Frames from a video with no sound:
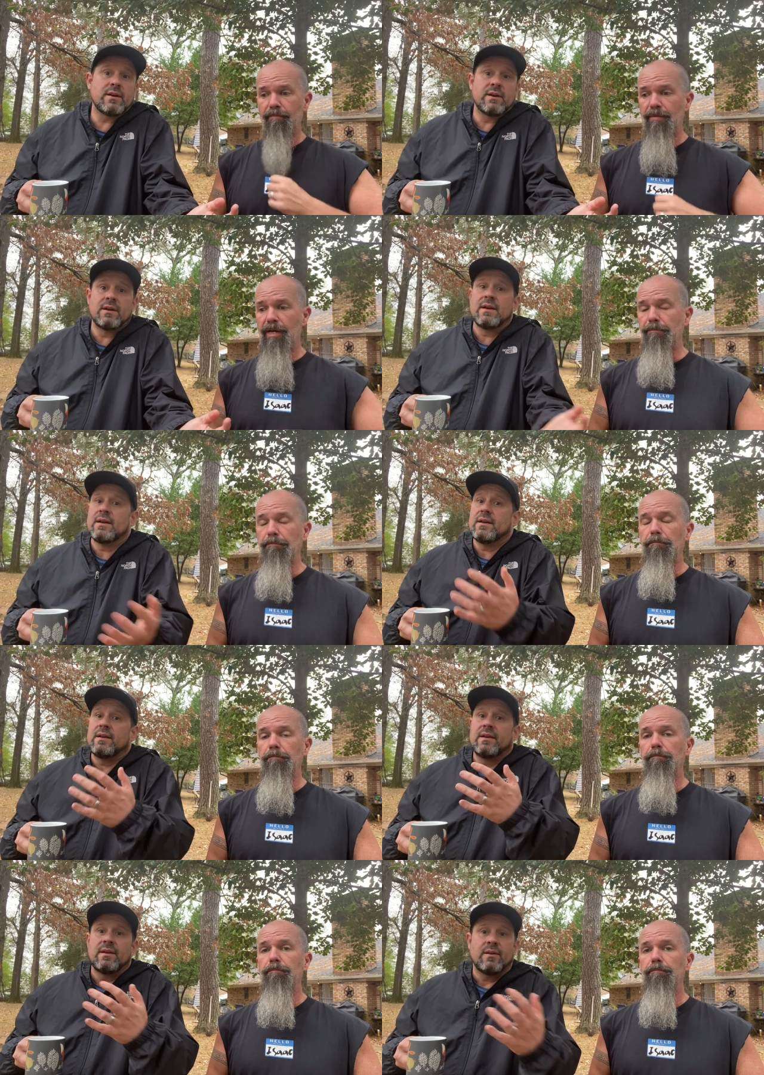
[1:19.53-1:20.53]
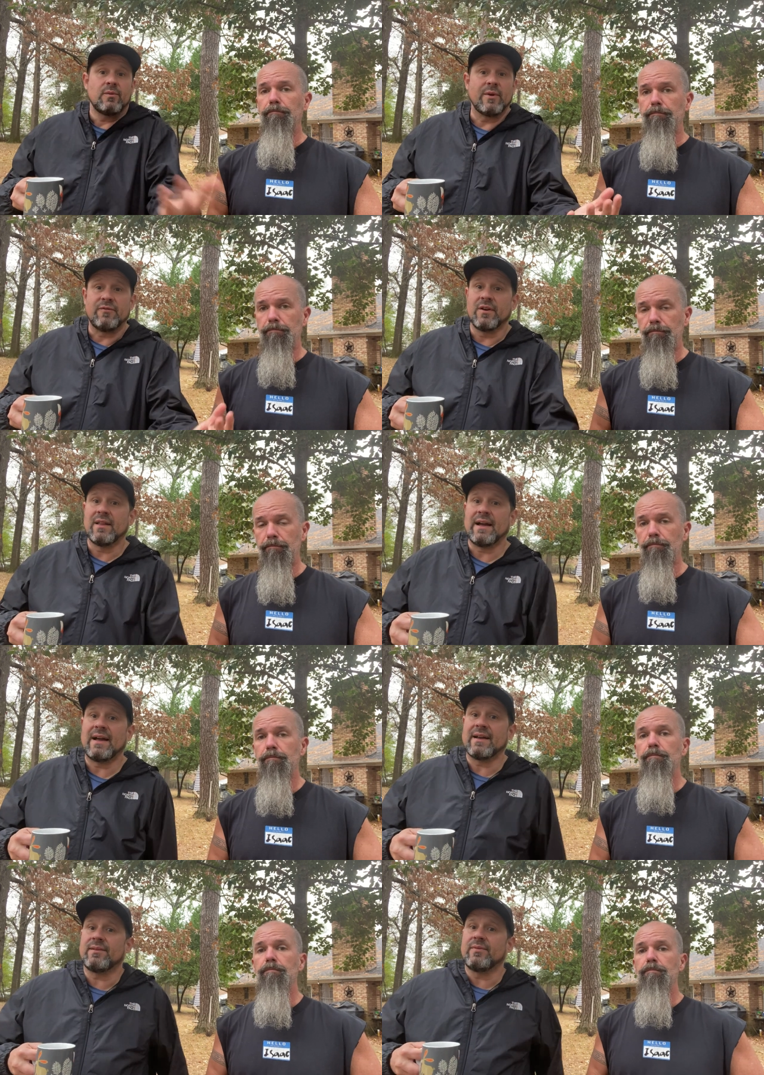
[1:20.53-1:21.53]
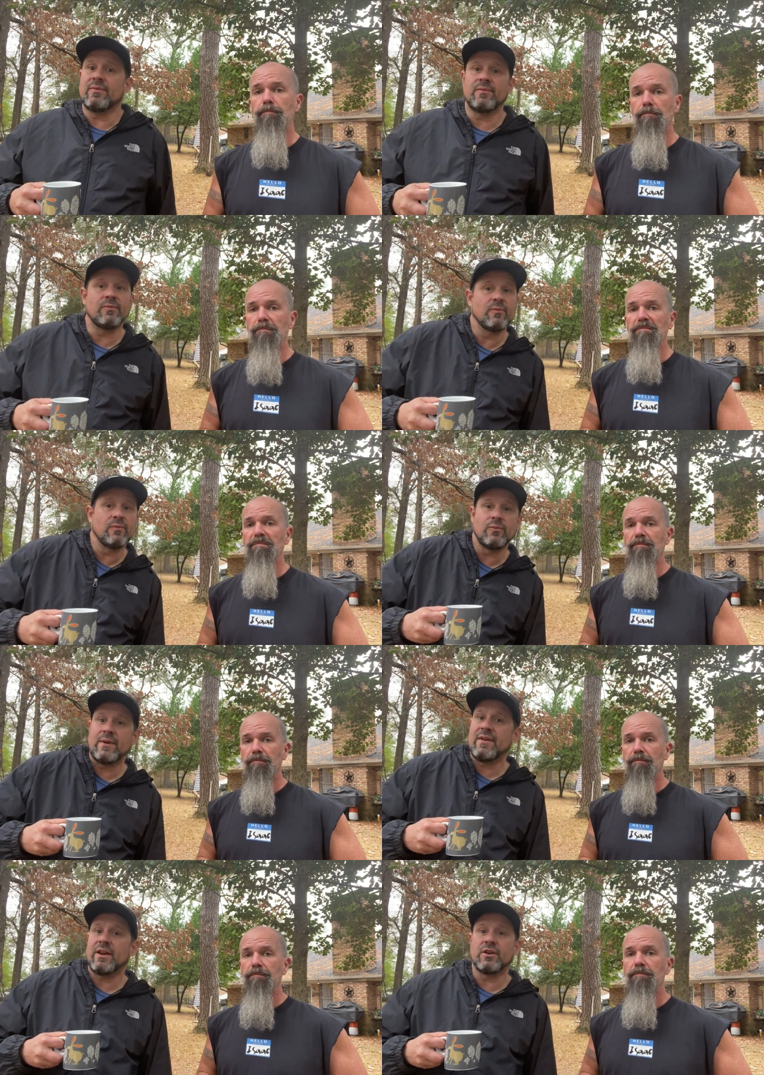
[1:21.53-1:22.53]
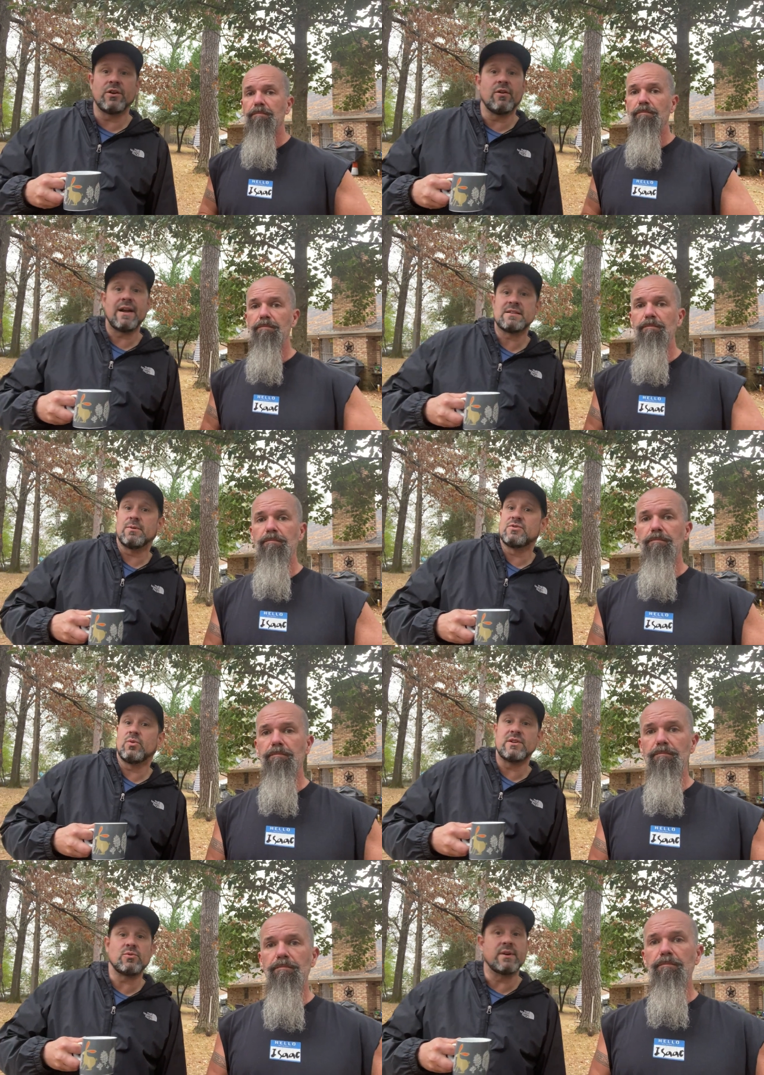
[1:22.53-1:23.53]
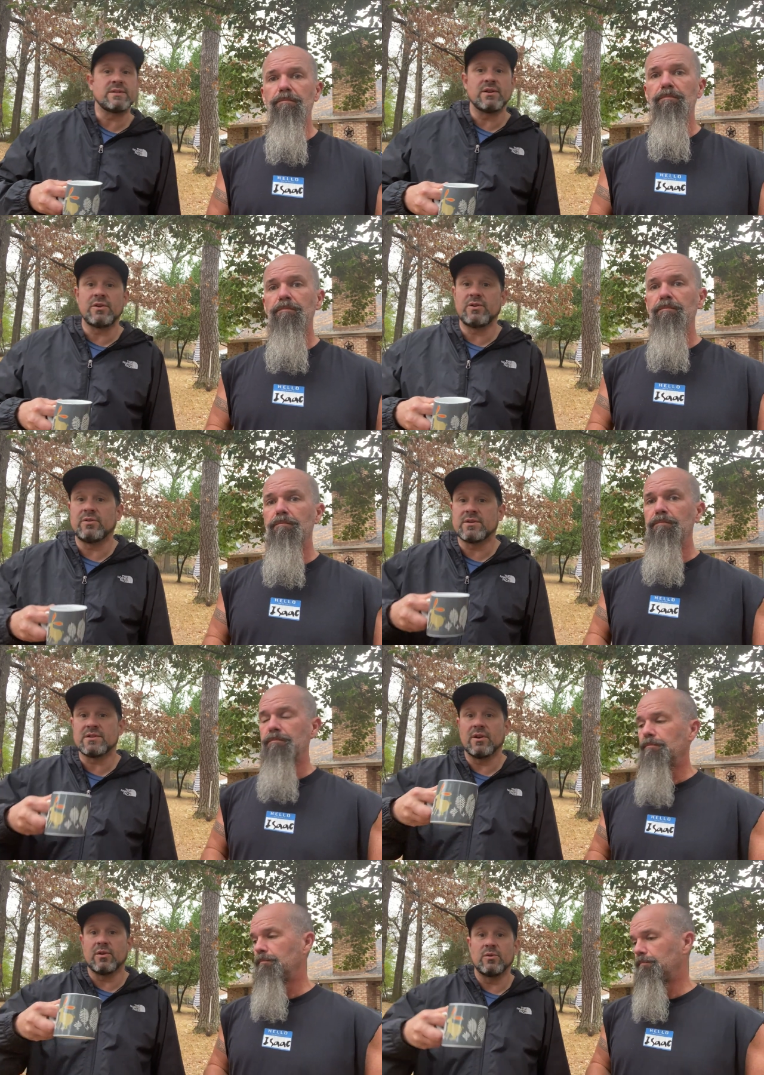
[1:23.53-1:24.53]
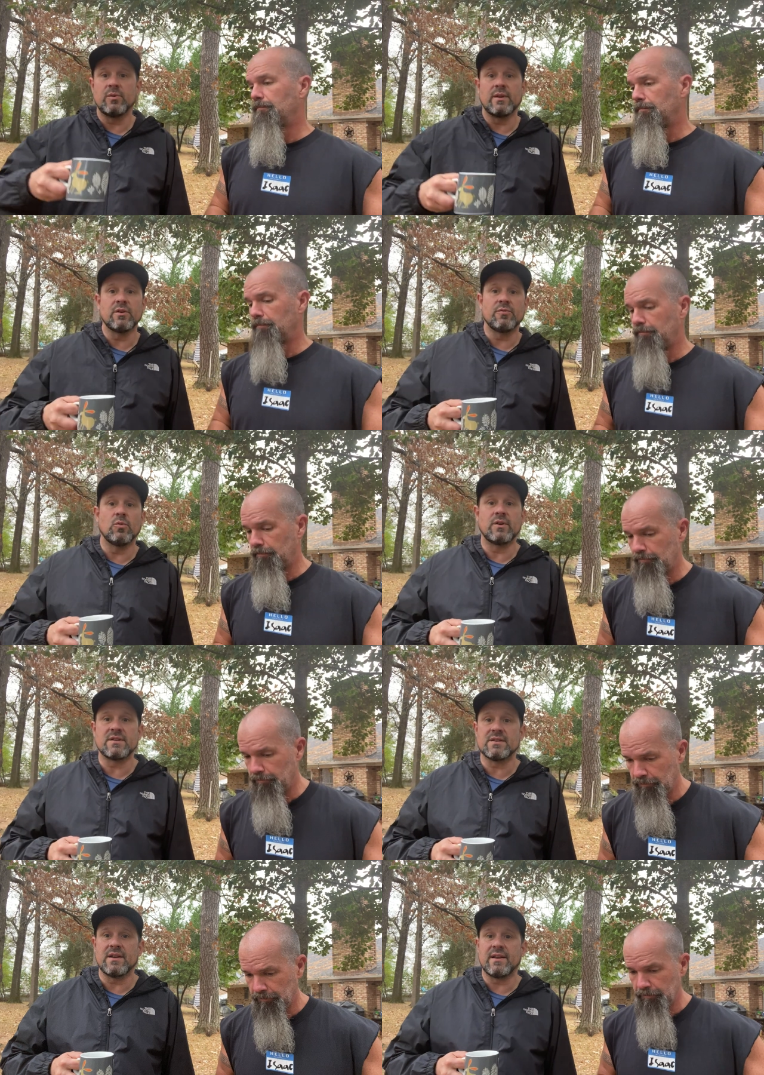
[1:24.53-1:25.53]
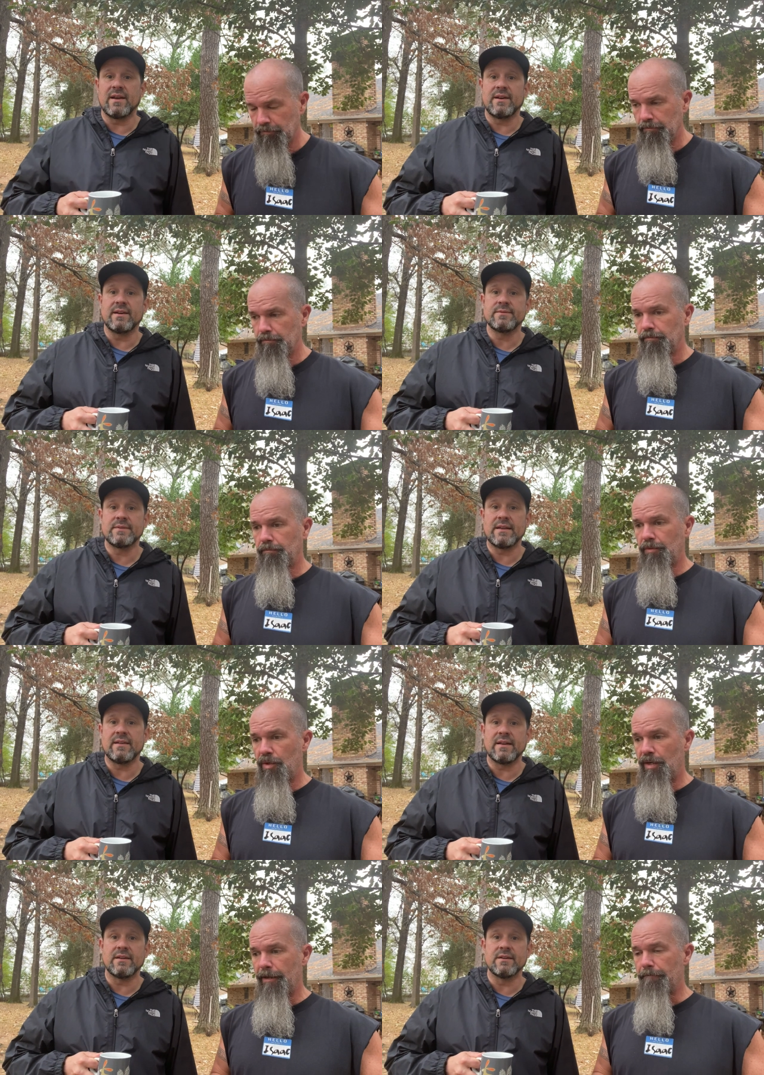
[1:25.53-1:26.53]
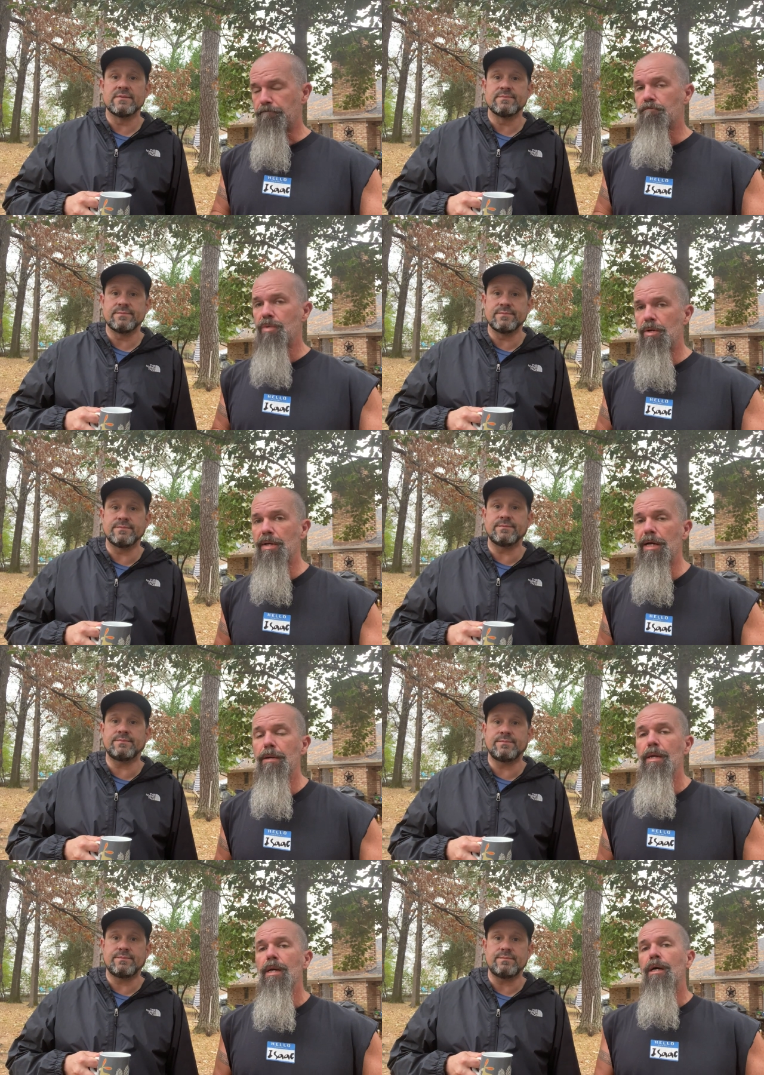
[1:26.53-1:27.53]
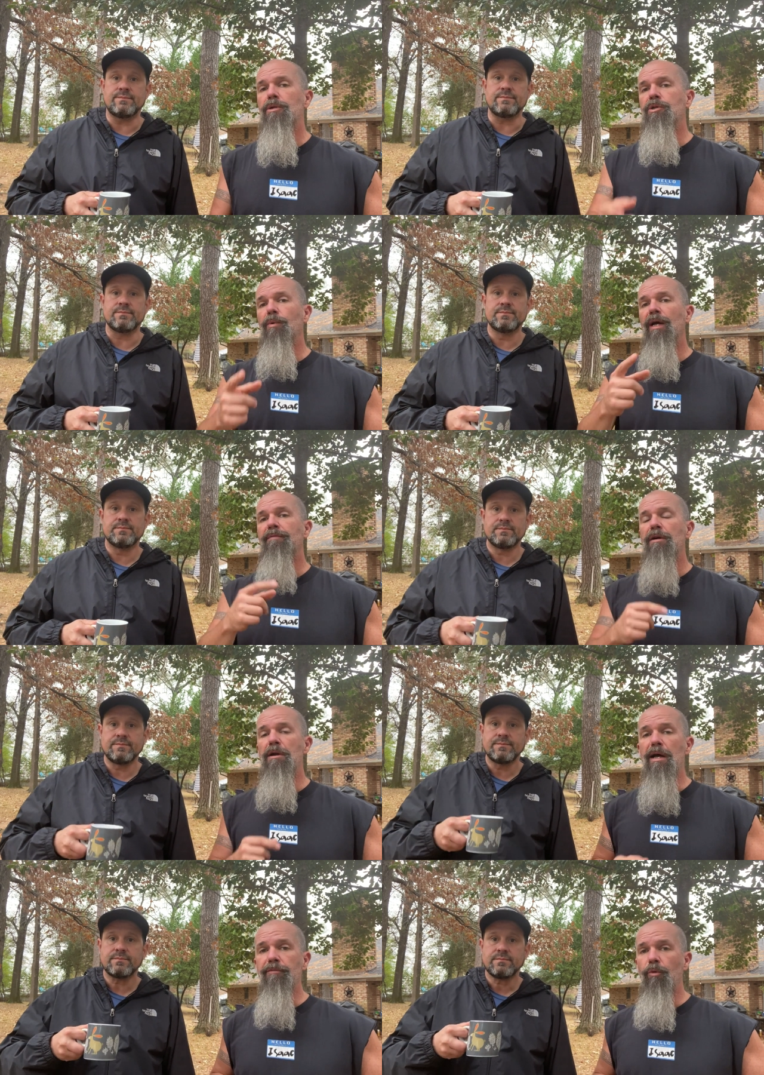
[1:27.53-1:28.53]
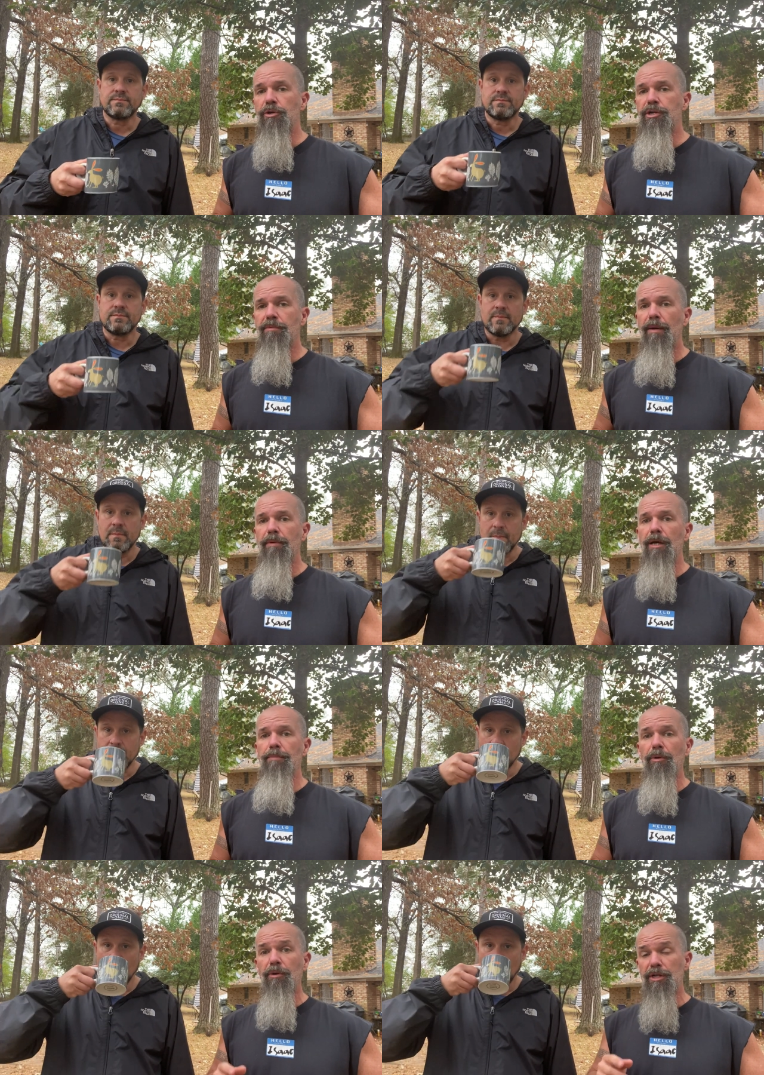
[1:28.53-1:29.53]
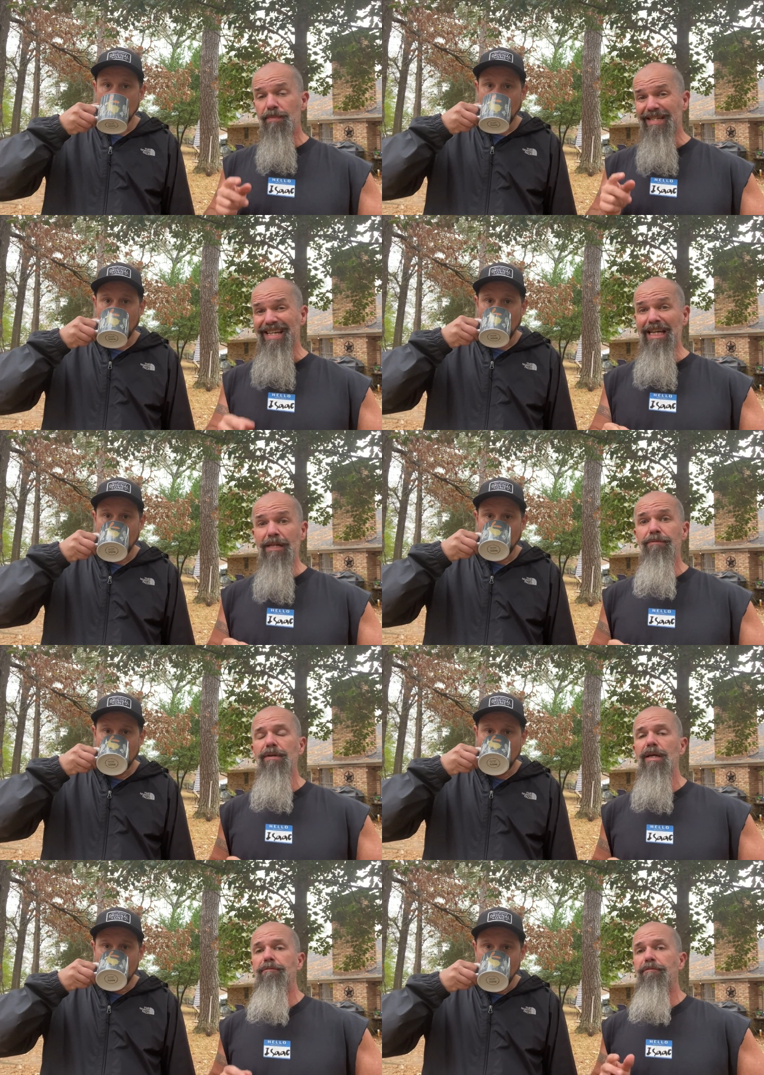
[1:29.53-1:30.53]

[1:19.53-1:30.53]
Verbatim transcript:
Speaker 1: Yeah we feel like we've got a good grasp on 2022, and so we look
Speaker 2: forward to Sunday. No doubt. Done. No doubt. Also, we have our night of worship coming up on Christmas Eve at